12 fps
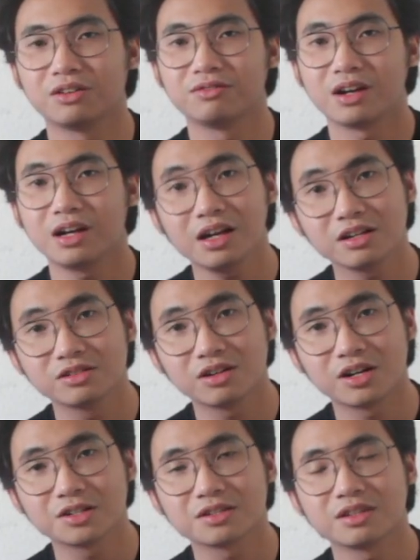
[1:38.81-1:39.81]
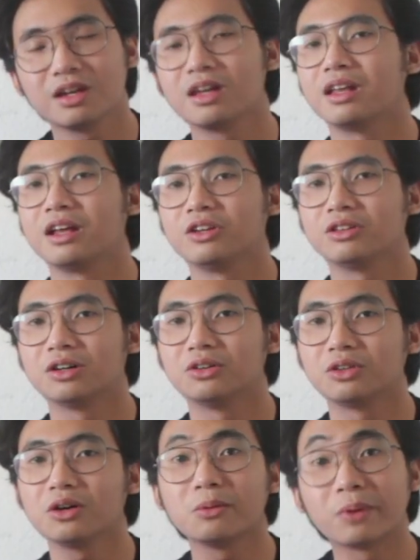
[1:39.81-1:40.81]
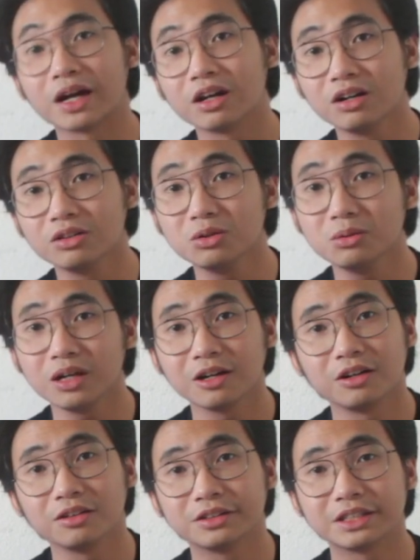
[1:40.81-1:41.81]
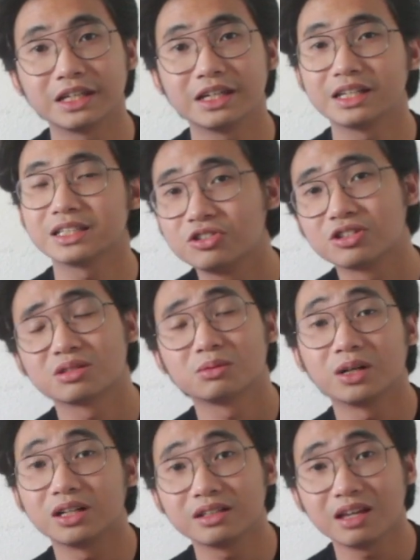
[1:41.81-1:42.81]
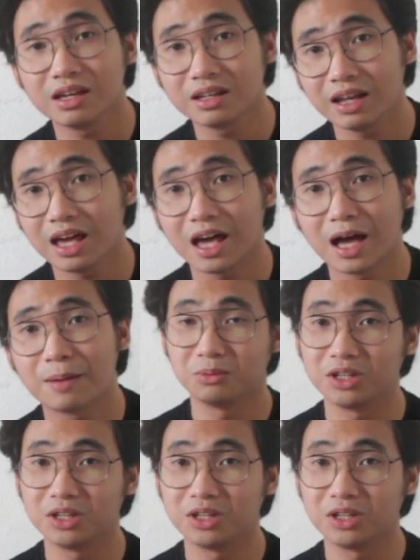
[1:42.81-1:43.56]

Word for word: you're very exhausted and you don't know why you're doing all this. You just want to take a nap.